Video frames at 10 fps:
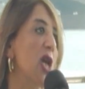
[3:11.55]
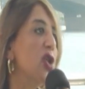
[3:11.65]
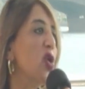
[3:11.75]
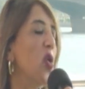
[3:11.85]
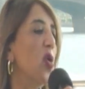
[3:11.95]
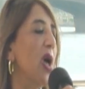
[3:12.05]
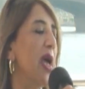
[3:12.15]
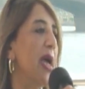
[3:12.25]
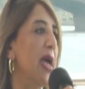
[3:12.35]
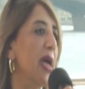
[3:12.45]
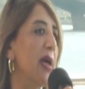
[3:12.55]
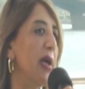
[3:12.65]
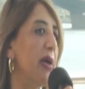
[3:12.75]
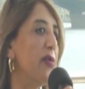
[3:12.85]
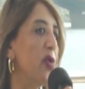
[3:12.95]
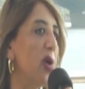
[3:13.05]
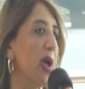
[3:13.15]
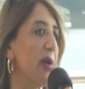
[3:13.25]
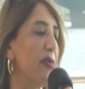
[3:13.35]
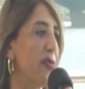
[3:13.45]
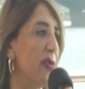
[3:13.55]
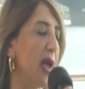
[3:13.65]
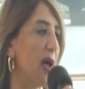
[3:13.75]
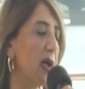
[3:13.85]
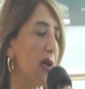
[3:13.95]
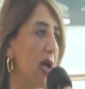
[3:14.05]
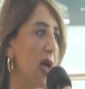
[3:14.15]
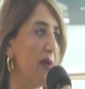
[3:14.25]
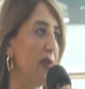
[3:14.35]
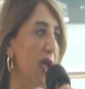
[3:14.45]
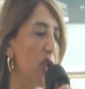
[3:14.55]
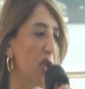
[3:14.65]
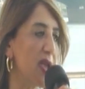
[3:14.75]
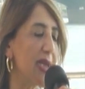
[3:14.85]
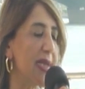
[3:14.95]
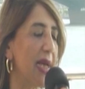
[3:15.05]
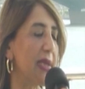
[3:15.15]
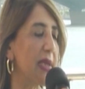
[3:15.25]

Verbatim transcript: So if you if there are villages that